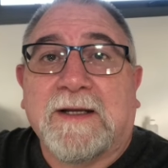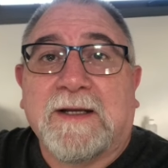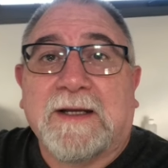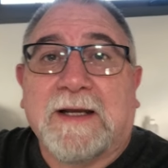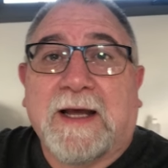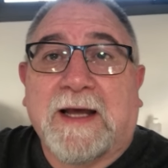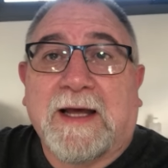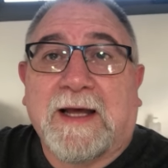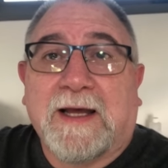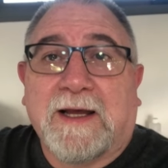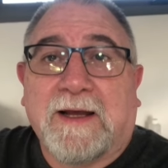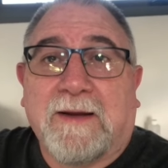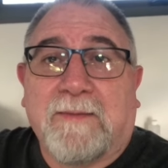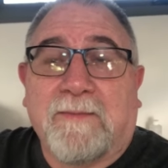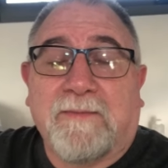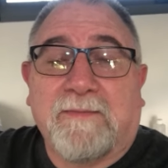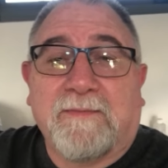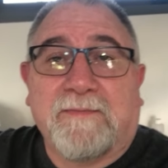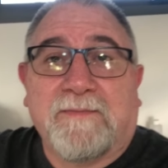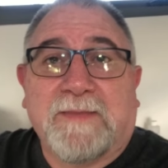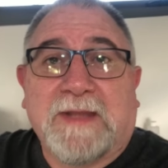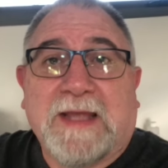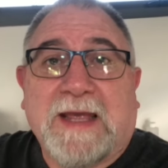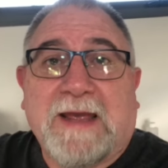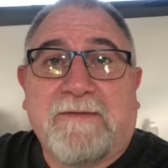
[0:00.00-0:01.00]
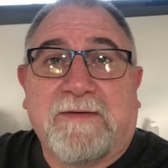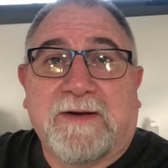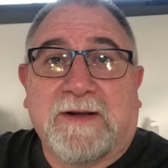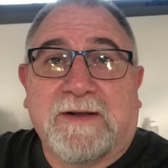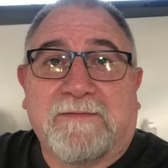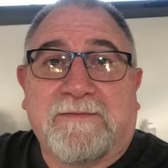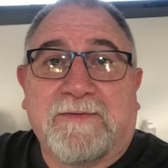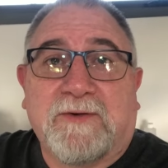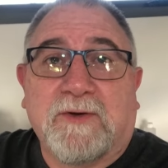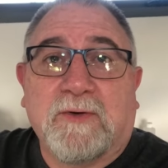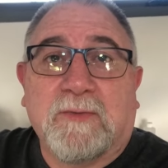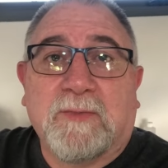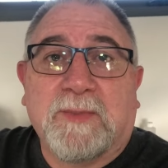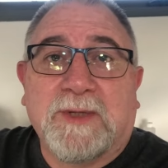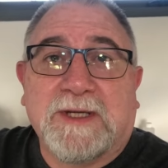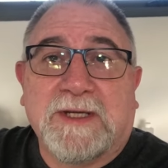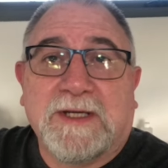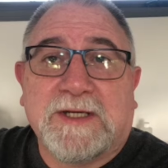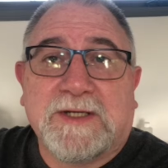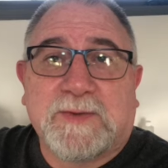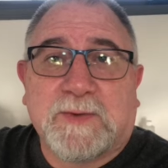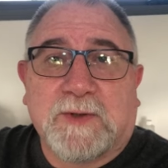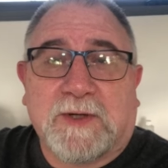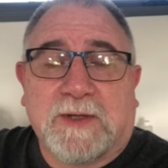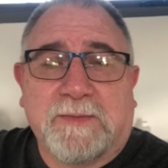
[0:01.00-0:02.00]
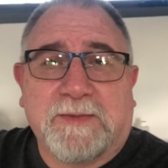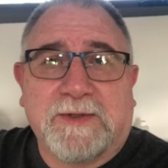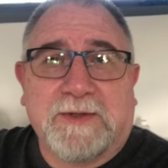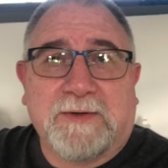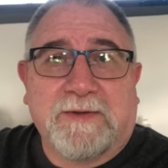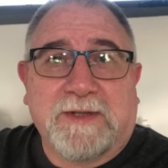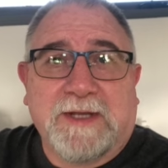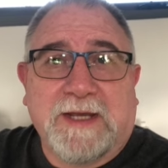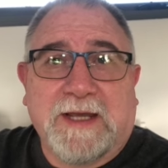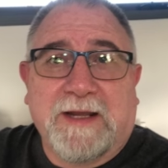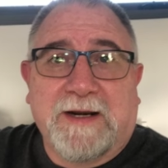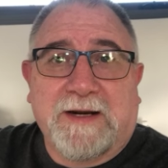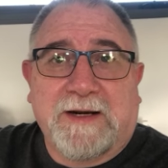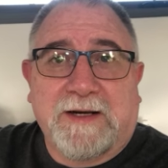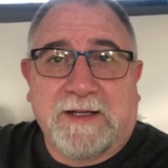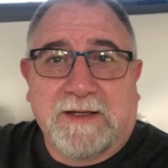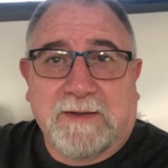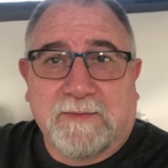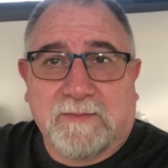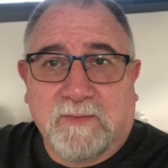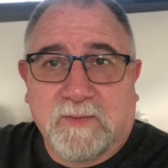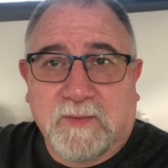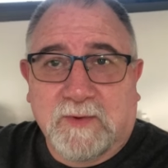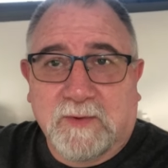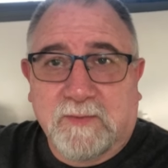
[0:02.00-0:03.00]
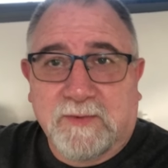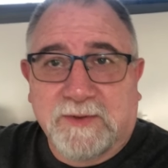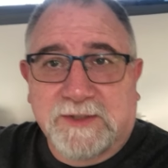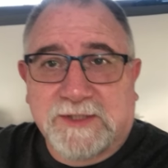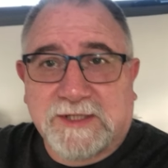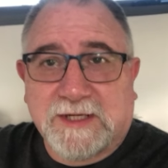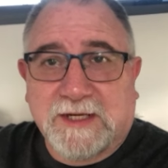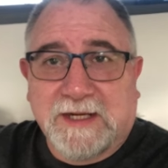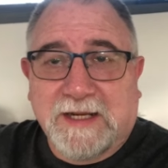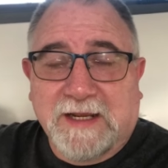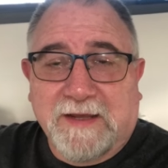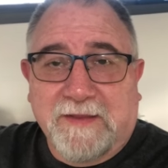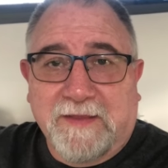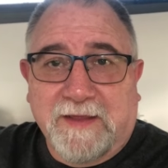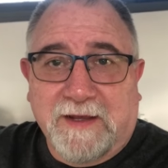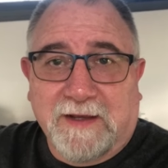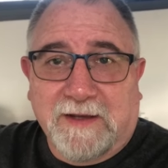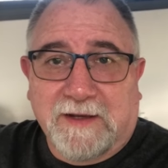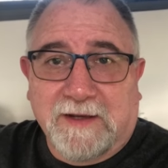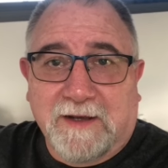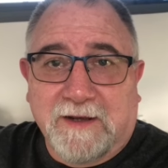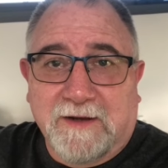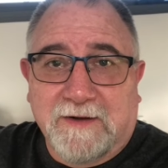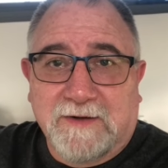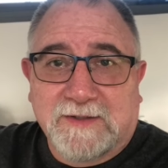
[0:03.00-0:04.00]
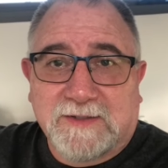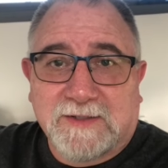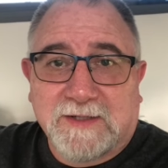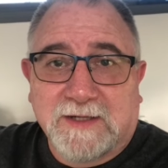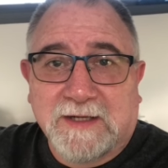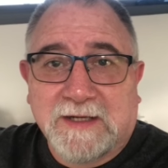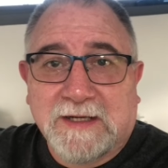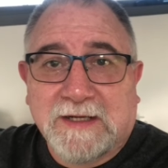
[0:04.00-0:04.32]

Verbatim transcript: Um, having a few beers while I'm doing the editing, but we'll see how that goes.